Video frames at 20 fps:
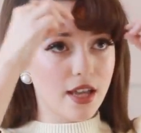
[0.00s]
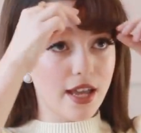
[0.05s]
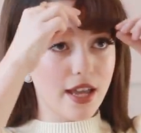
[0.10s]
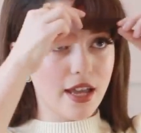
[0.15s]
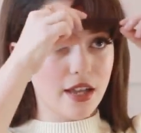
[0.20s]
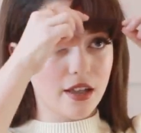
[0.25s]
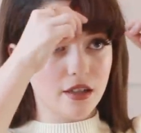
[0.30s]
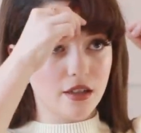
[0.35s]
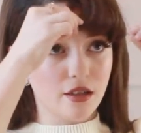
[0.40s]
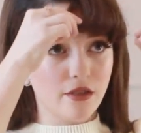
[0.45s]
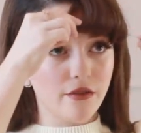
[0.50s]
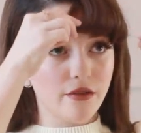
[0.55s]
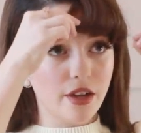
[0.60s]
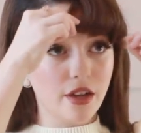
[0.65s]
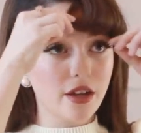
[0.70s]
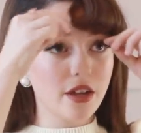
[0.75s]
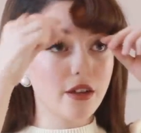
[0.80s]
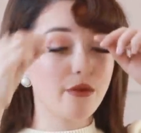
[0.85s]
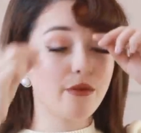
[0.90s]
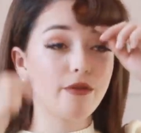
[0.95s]
and
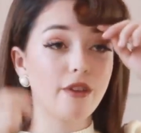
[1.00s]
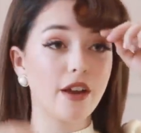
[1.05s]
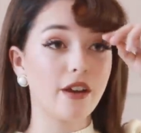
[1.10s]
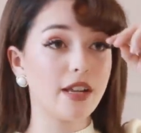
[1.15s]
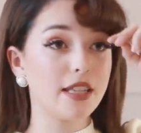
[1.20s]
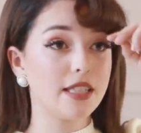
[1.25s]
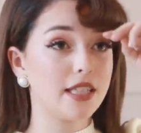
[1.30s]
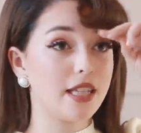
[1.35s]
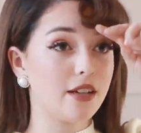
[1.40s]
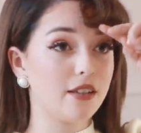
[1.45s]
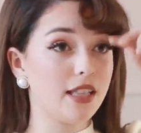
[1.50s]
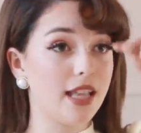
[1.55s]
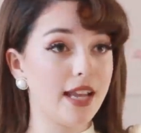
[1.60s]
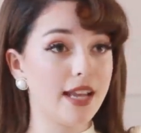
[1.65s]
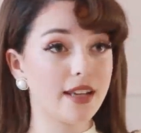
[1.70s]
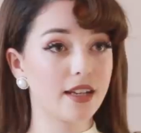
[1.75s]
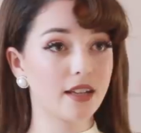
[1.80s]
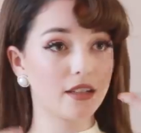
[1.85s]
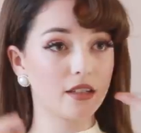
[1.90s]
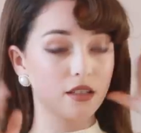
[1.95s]
very fairy tale
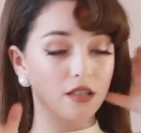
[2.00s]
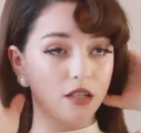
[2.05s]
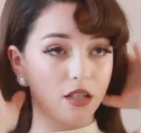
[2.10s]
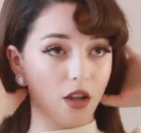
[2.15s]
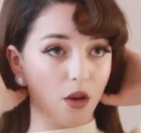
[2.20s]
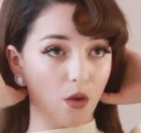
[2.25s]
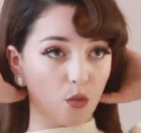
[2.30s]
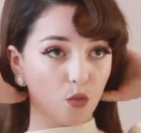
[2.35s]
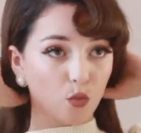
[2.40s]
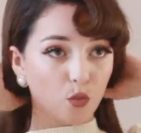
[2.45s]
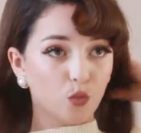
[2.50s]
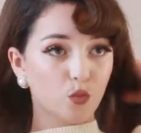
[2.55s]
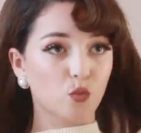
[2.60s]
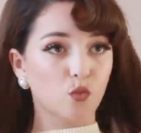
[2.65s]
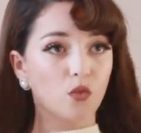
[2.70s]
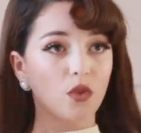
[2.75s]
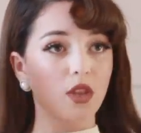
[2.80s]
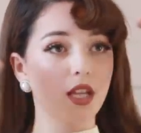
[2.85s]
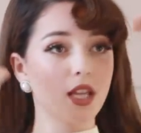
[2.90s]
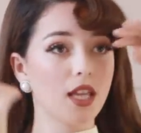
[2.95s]
like. So
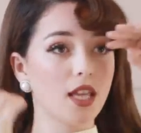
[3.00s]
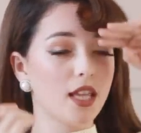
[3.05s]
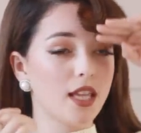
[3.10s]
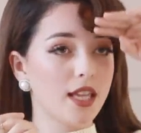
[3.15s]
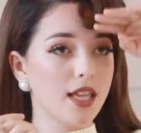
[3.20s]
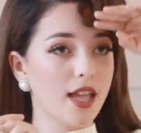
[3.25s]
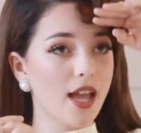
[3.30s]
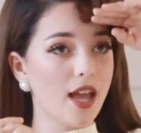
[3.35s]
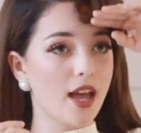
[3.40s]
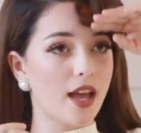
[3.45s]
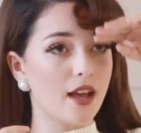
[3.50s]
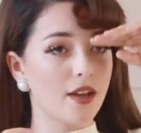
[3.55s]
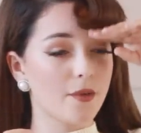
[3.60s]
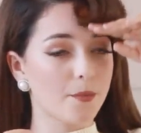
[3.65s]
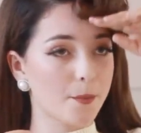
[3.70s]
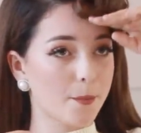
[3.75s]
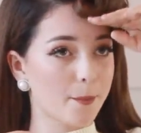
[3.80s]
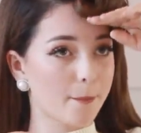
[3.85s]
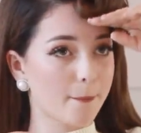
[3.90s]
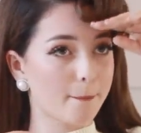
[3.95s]
yeah,
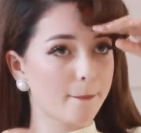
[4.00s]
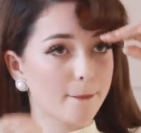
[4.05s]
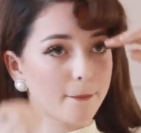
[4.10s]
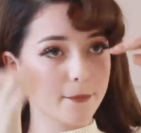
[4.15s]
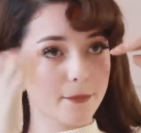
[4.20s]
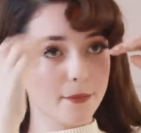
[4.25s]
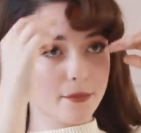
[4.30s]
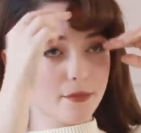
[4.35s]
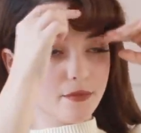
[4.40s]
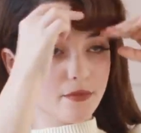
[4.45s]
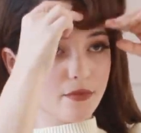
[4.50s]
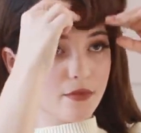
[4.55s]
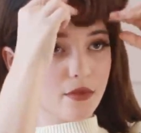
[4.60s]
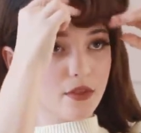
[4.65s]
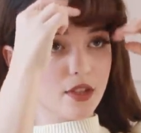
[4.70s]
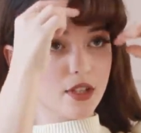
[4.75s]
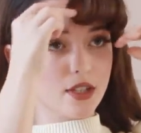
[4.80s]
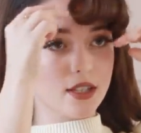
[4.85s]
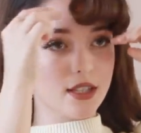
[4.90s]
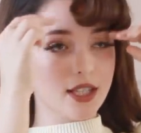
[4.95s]

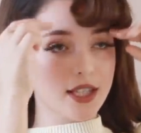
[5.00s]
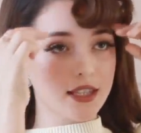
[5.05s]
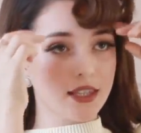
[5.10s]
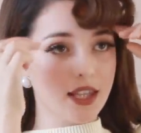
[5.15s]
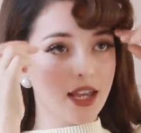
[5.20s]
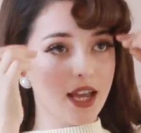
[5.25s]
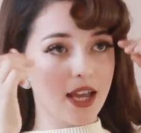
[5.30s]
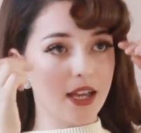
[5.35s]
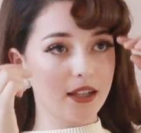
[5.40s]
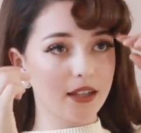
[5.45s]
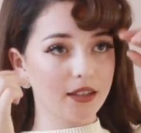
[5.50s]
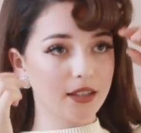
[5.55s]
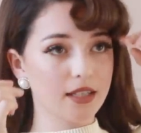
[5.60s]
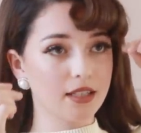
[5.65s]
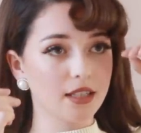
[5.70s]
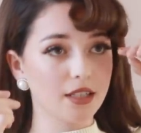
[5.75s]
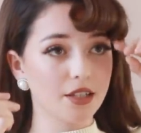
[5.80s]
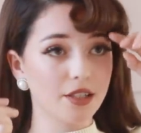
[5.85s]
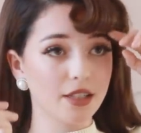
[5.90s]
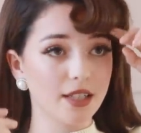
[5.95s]
like that.
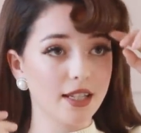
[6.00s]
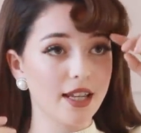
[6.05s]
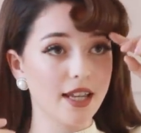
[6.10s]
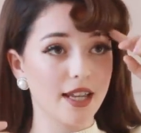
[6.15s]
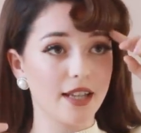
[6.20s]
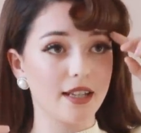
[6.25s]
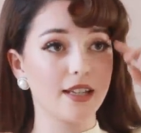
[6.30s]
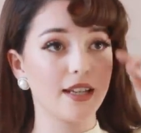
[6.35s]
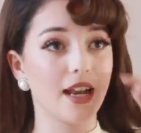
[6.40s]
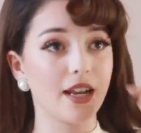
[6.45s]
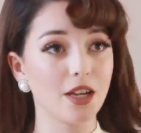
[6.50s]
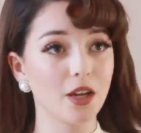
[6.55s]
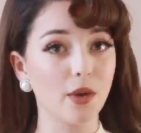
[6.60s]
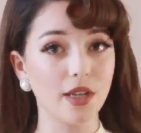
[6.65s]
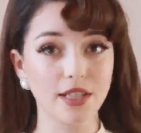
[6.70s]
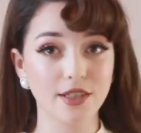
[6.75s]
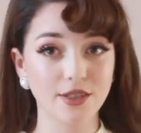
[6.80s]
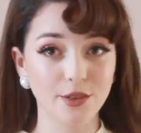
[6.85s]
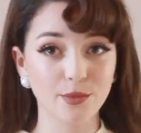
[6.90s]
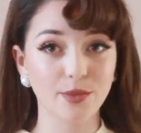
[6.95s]
That's literally it. I know,
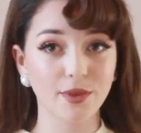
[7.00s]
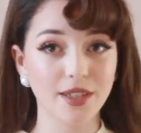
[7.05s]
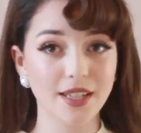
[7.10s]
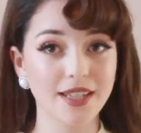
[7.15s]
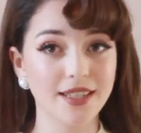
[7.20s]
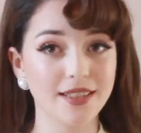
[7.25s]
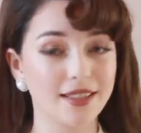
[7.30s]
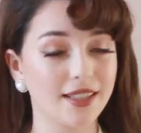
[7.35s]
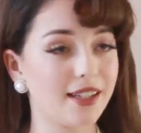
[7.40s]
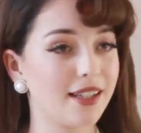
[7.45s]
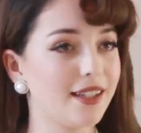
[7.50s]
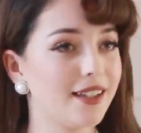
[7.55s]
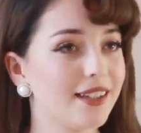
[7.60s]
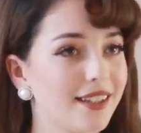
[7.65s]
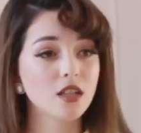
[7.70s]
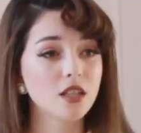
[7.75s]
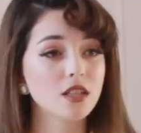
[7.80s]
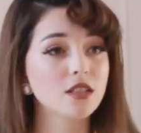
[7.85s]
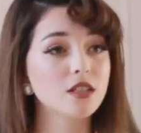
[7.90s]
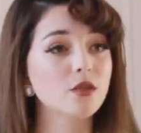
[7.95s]
it's super easy.
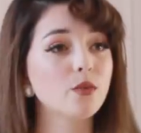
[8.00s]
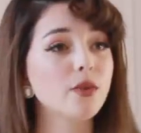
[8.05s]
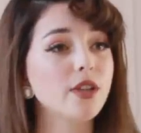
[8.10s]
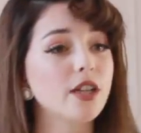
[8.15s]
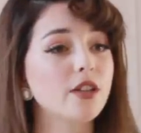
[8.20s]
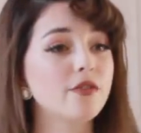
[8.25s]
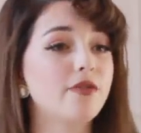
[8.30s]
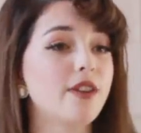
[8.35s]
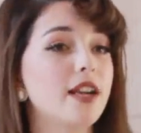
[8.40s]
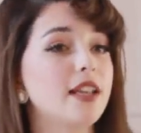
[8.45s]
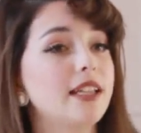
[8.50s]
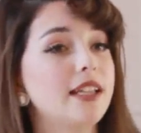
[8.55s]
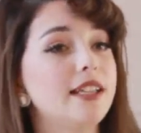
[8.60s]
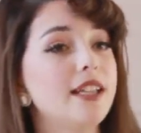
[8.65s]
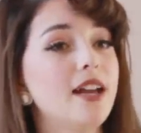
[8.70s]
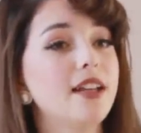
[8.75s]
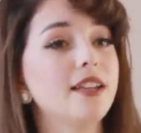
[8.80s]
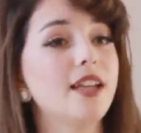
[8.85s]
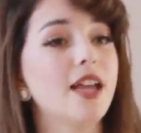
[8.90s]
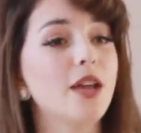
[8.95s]
So we are finally
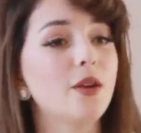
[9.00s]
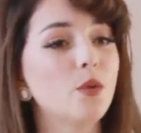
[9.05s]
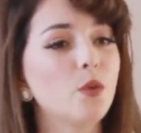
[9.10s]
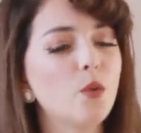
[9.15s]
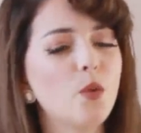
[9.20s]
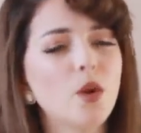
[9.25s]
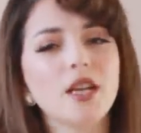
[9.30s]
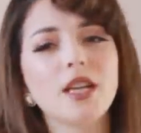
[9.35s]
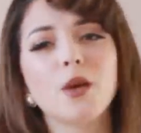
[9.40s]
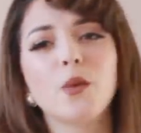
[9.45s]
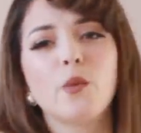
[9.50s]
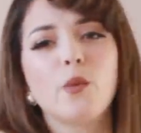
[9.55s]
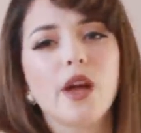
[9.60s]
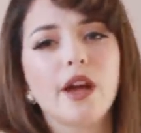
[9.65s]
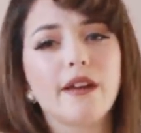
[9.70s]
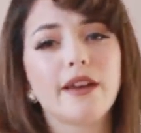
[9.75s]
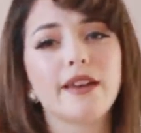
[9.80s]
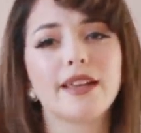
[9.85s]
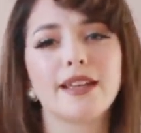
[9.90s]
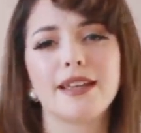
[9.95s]
done, and what I'm
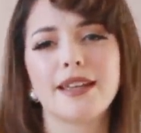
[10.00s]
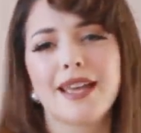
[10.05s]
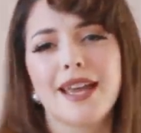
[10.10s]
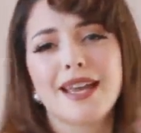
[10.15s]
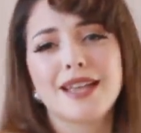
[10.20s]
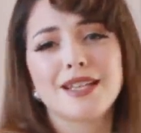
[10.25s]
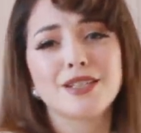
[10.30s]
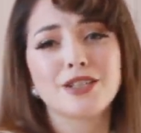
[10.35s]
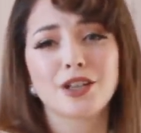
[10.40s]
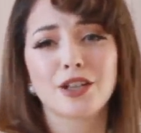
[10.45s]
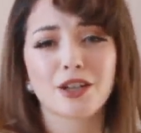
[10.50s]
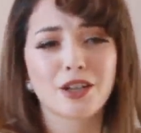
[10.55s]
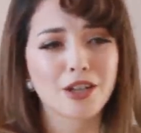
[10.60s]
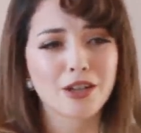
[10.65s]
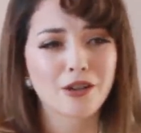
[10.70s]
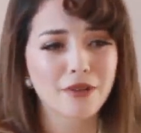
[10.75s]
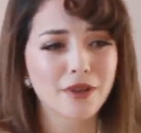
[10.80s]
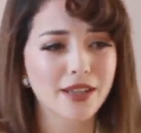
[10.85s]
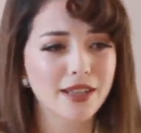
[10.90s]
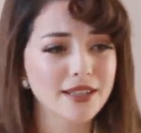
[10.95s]
wearing, in case you're
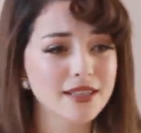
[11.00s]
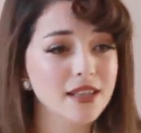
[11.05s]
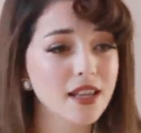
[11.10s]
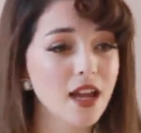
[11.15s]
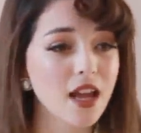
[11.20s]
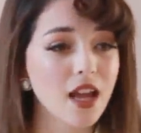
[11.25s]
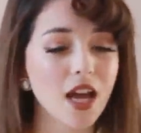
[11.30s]
curious,